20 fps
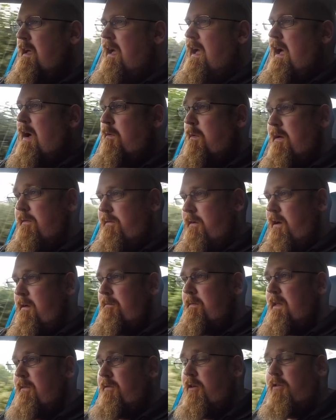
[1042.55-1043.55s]
However,
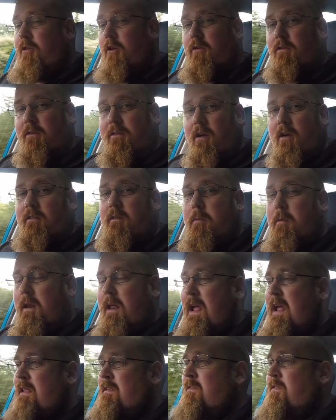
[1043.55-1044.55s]
if you do decide to put
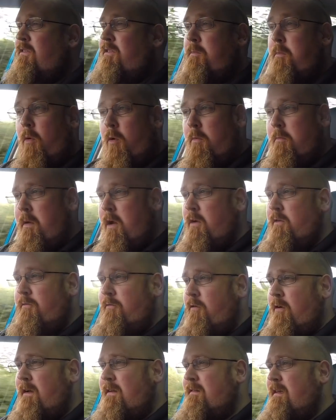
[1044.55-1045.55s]
it in sport mode,
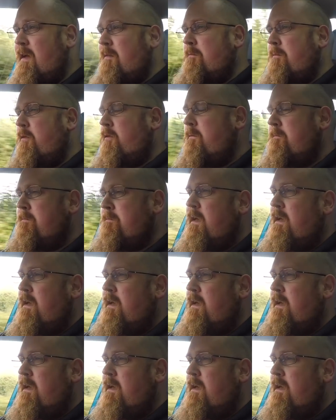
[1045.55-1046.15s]
for example,